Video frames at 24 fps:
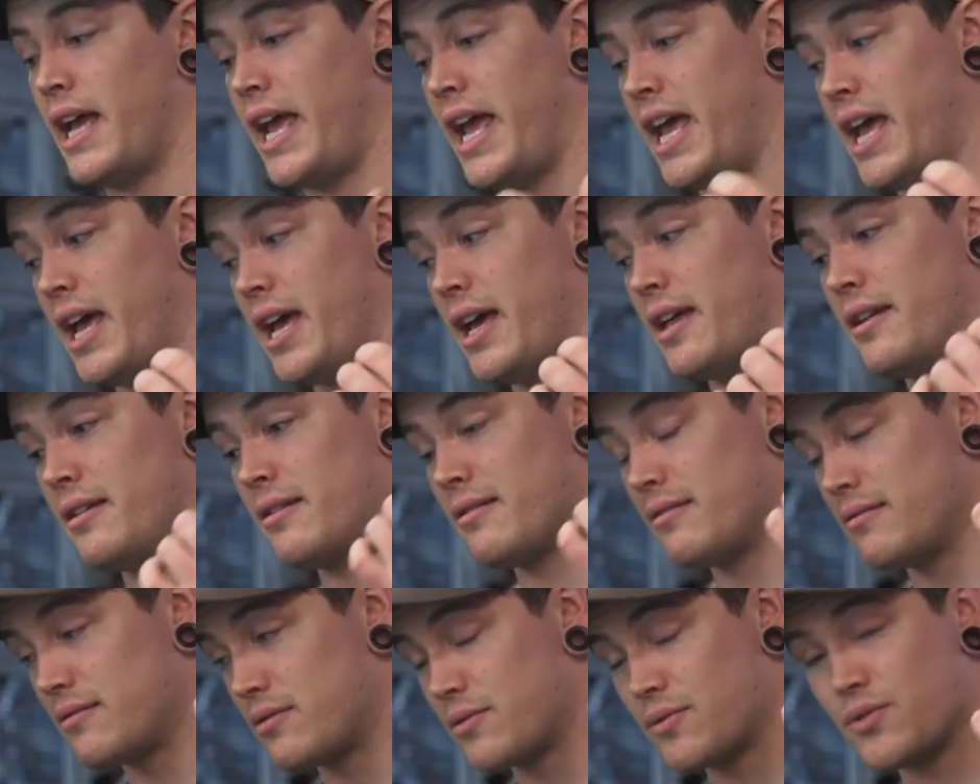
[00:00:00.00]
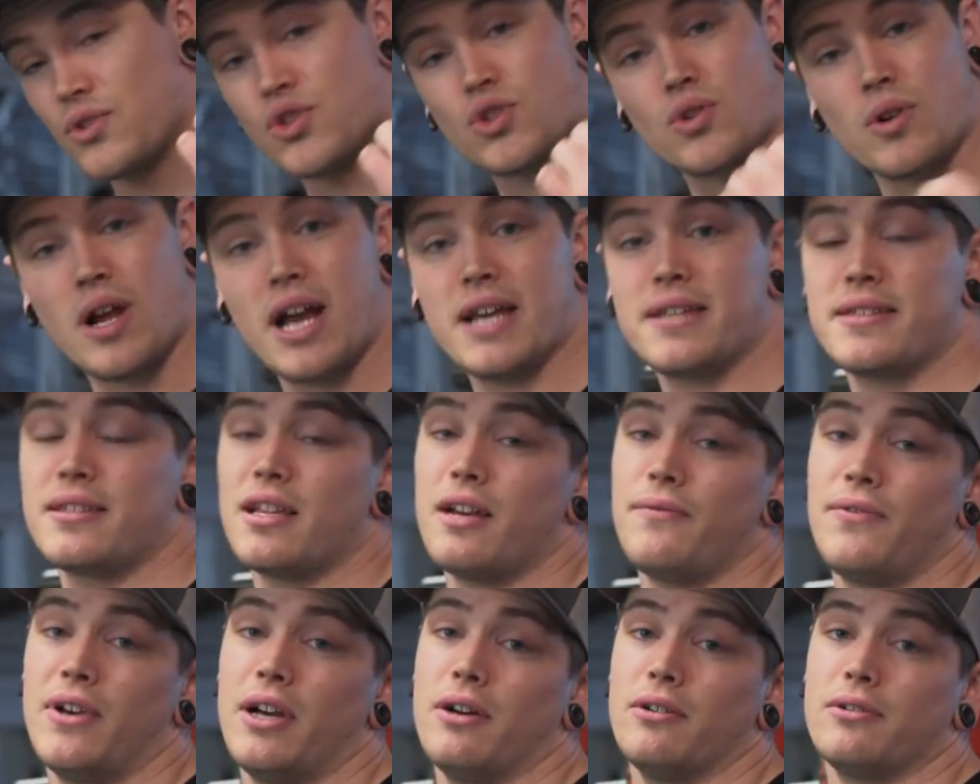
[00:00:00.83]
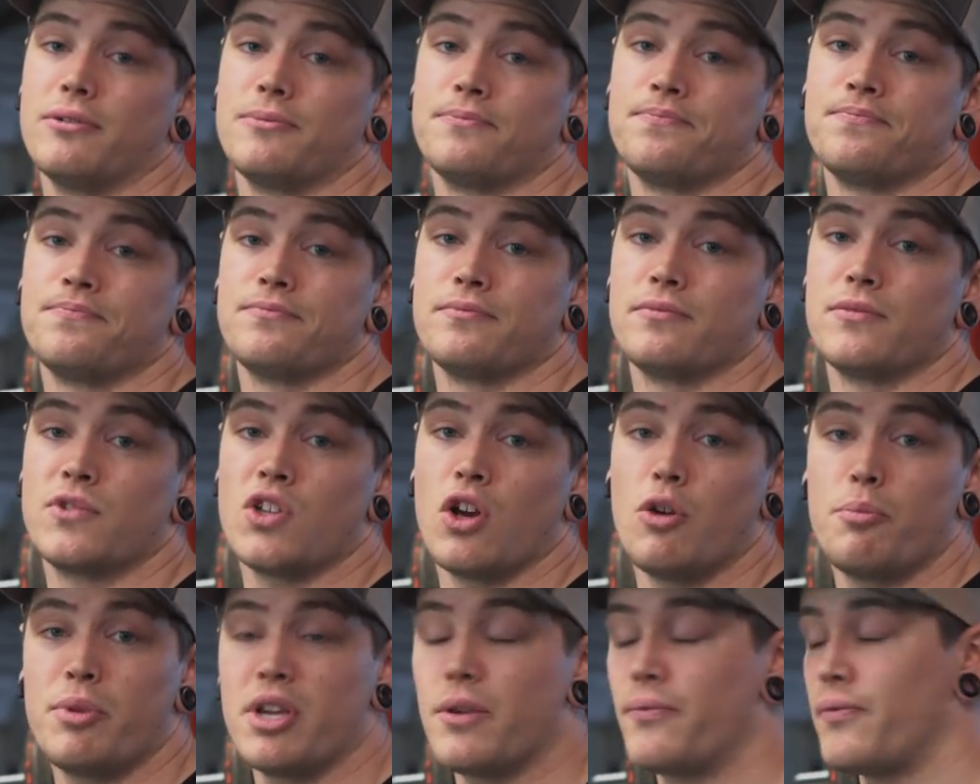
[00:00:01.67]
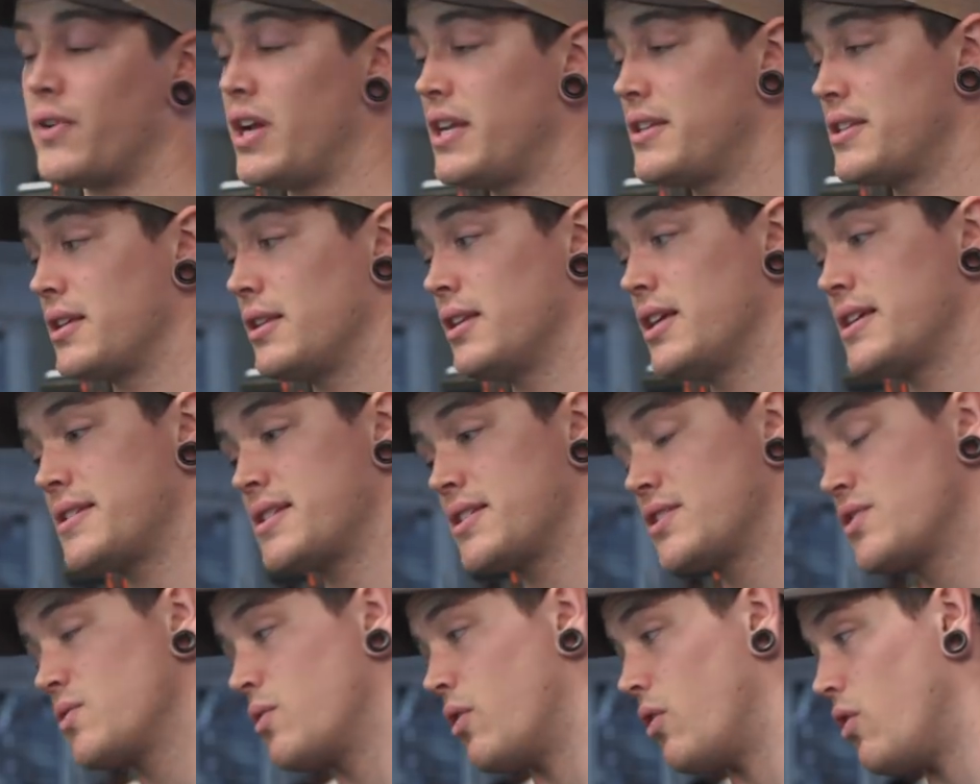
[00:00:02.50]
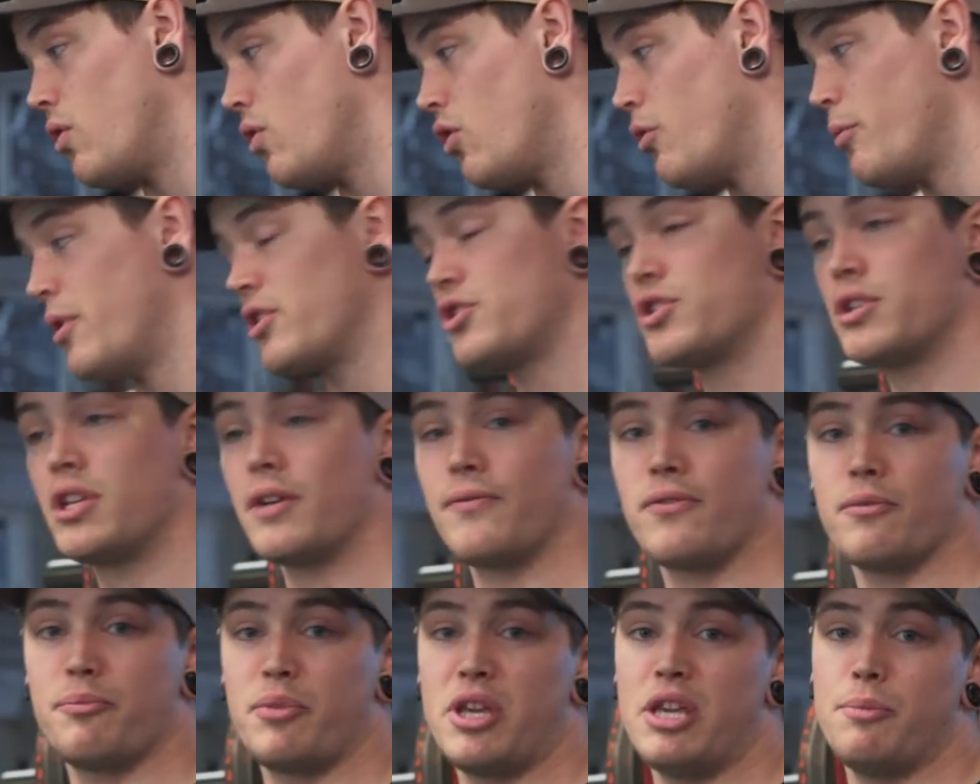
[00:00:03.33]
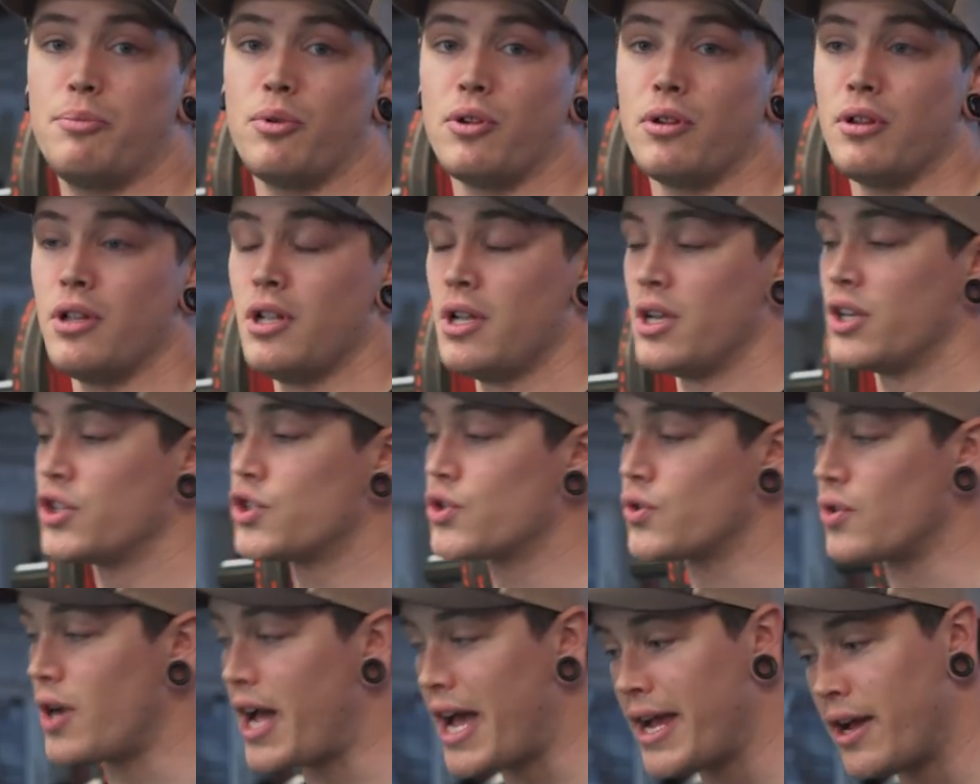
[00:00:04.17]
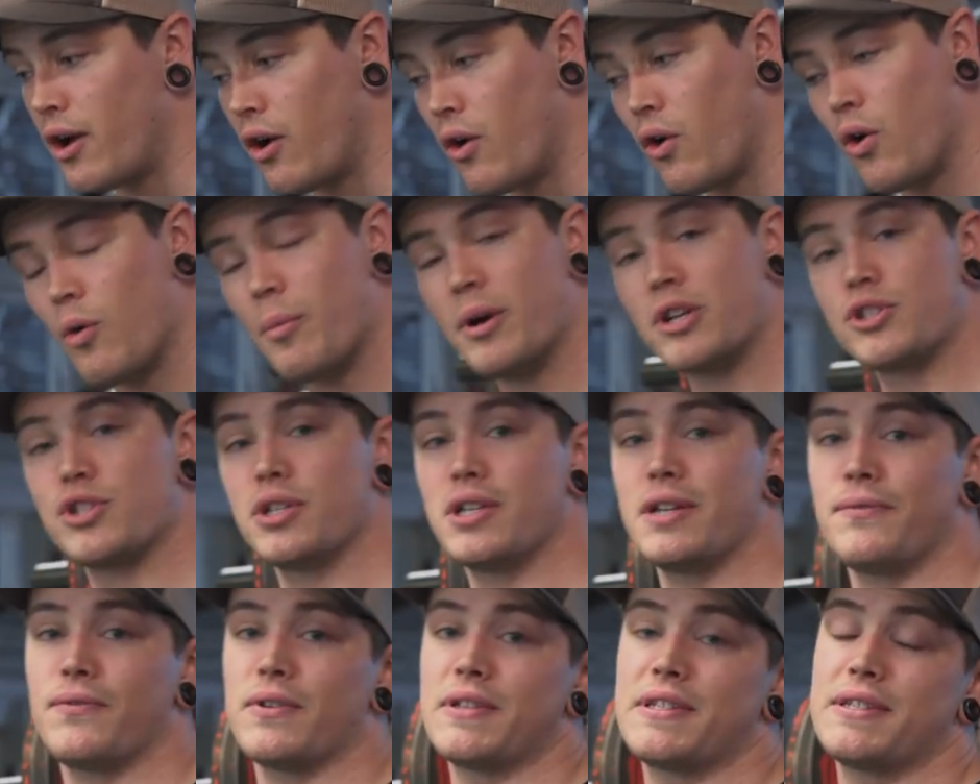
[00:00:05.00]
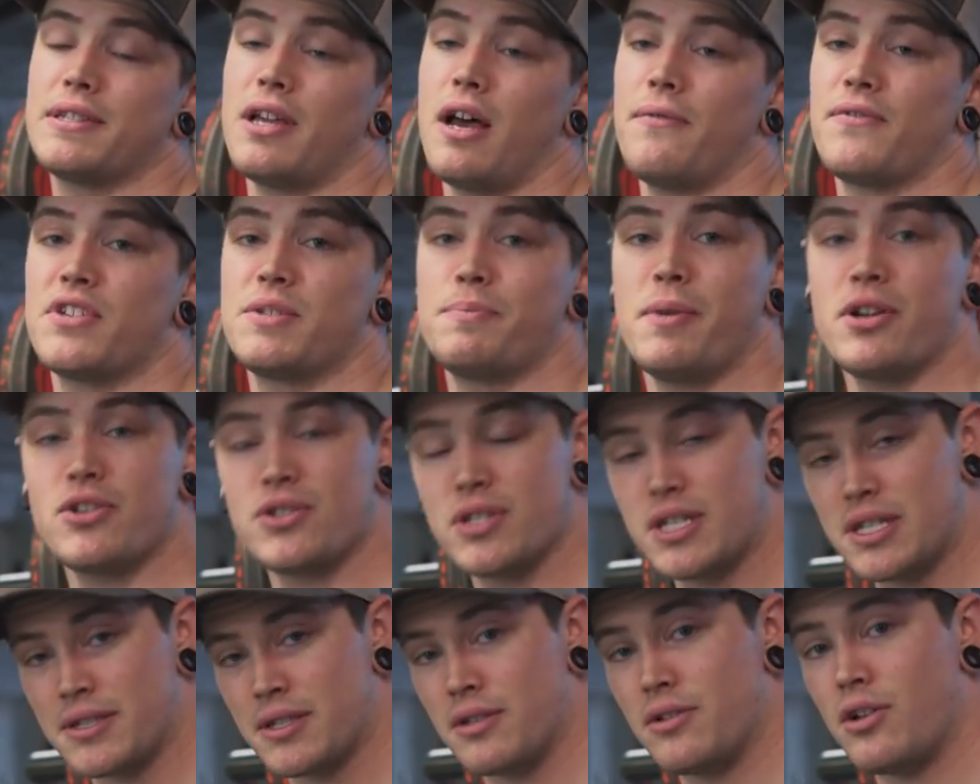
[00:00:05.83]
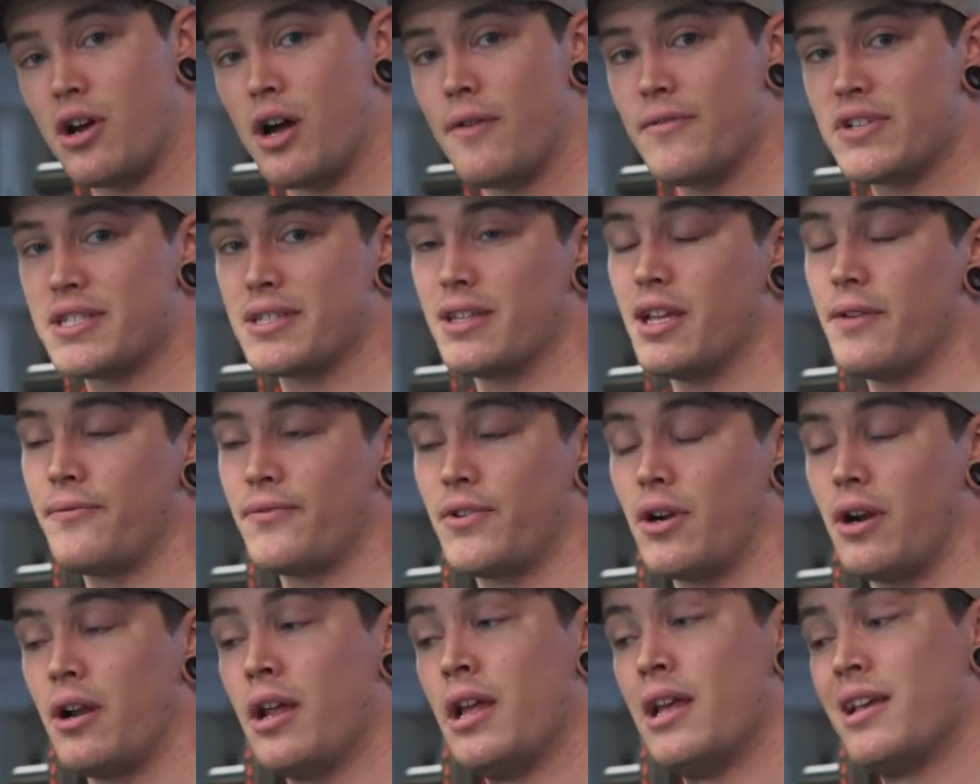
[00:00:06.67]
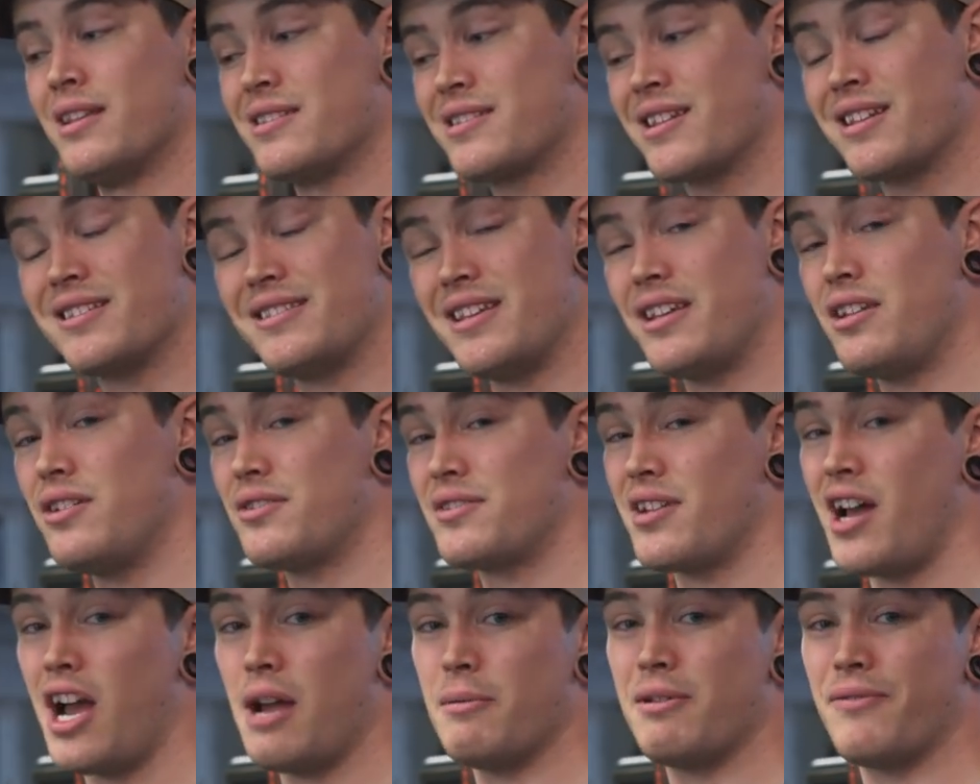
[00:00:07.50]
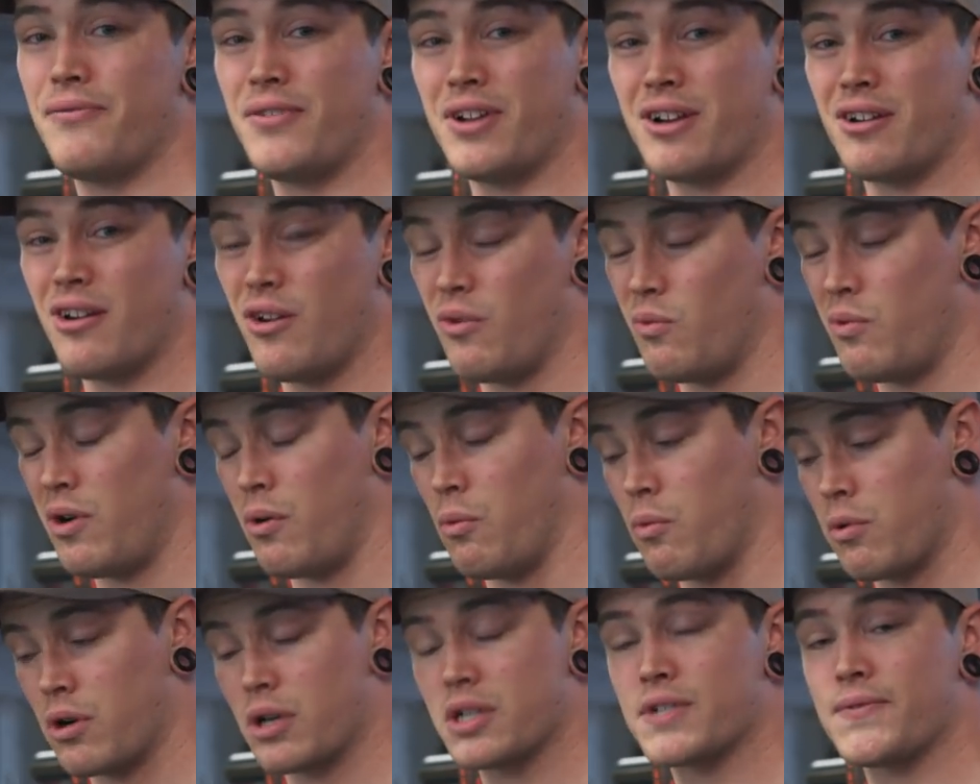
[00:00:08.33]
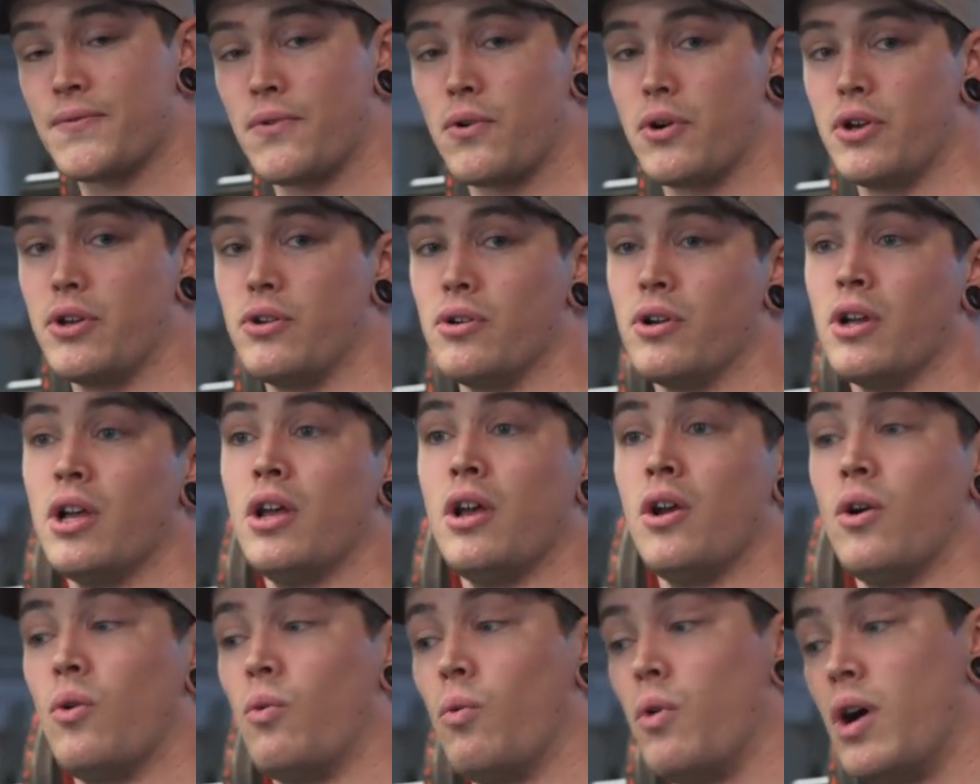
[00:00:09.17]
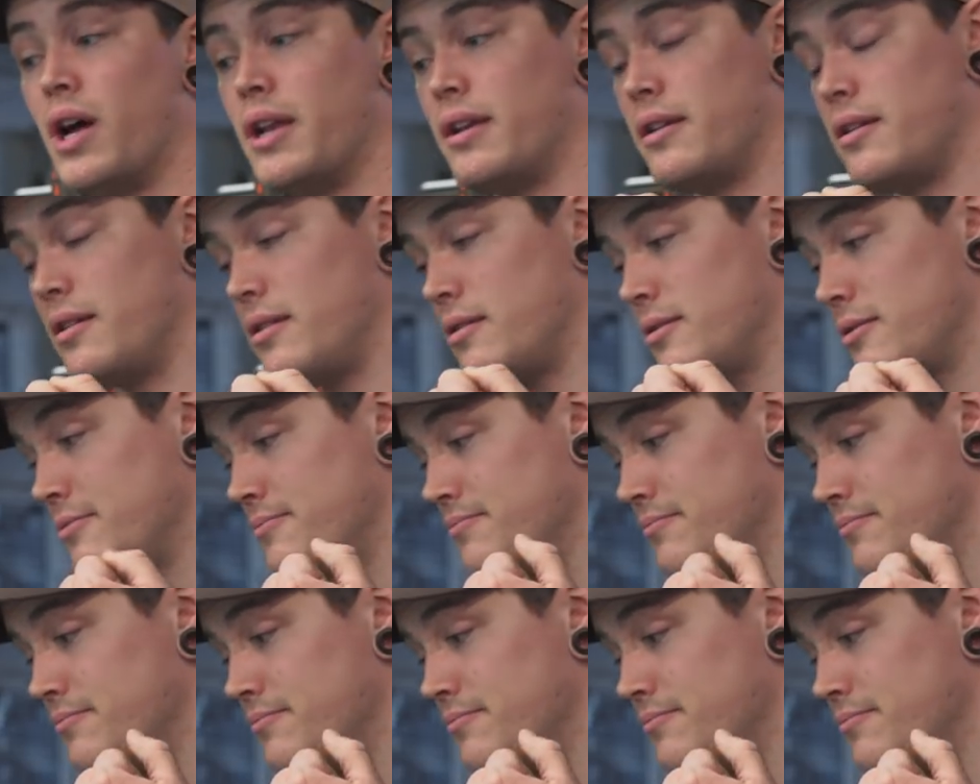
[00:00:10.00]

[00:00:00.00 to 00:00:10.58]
And try stuff out. Don't be afraid to listen to a whole bunch of different people. Try a whole bunch of different stuff, especially as a novice lifter. It's gonna take you time to figure out what works for you, what